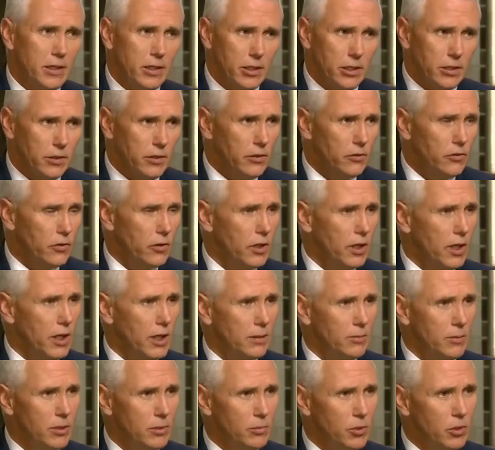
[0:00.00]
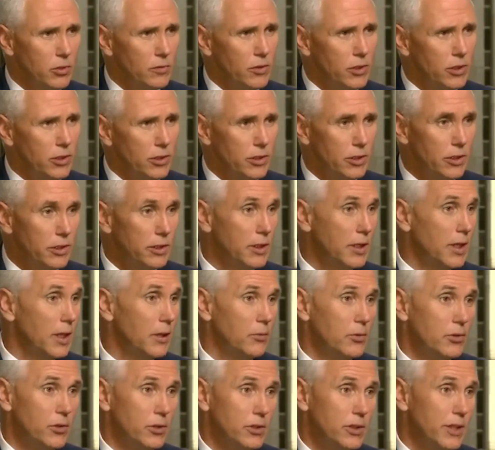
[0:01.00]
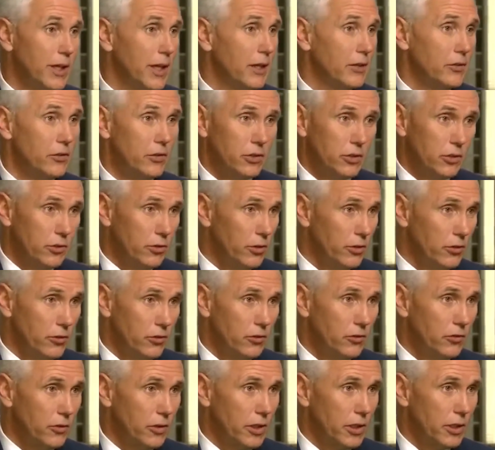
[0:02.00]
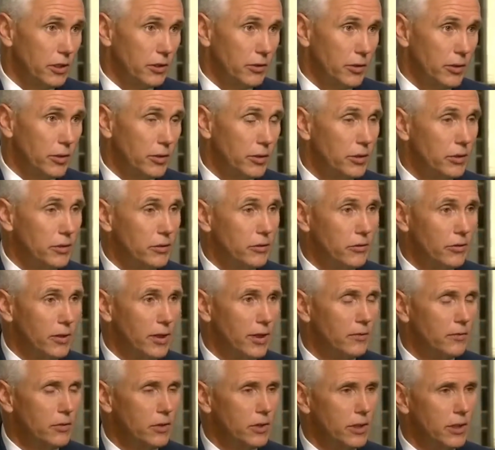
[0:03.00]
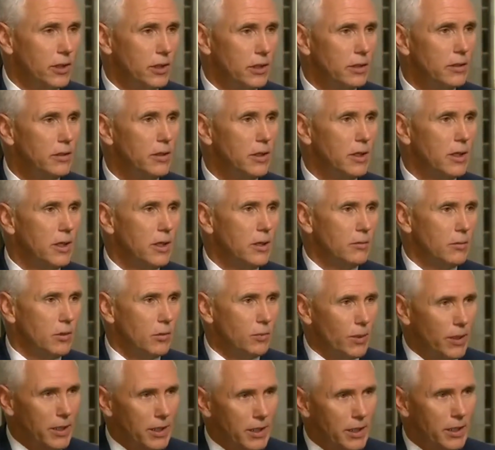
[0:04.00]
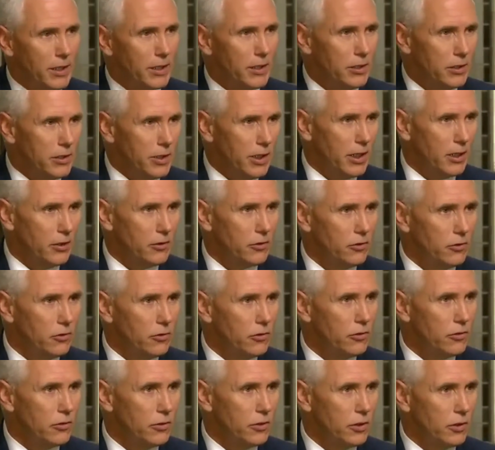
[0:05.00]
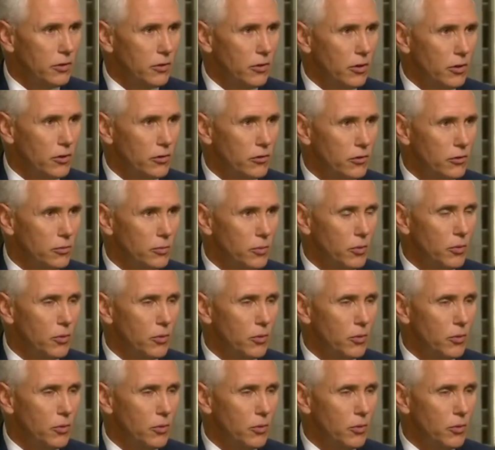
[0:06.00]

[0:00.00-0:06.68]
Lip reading: getting this economy moving again, not with the tax increases that Hillary Clinton's advocating, but by cutting taxes across the